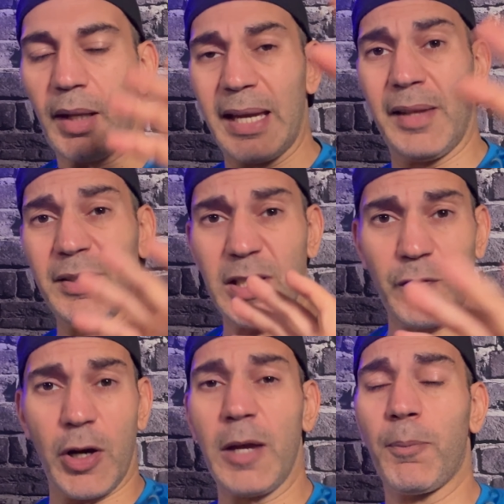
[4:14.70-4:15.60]
Again, this is
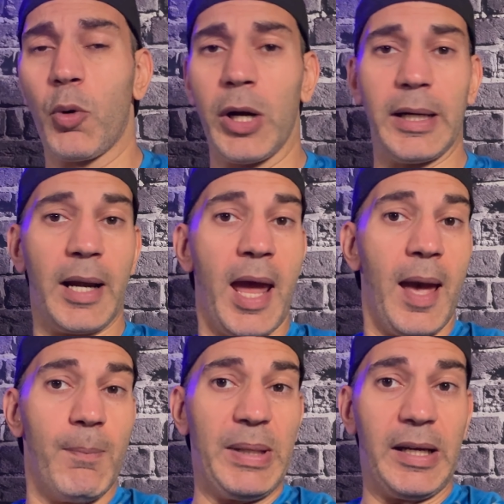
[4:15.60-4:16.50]
very important,
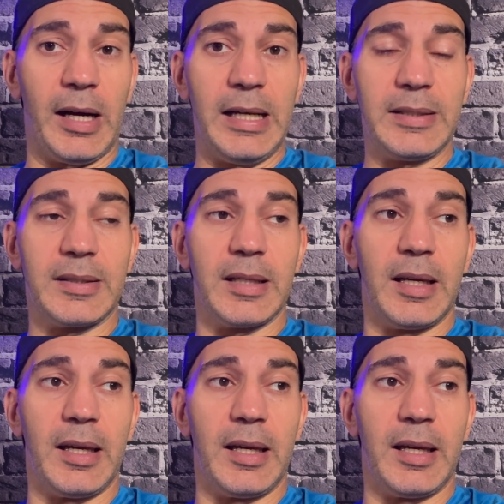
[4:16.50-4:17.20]
because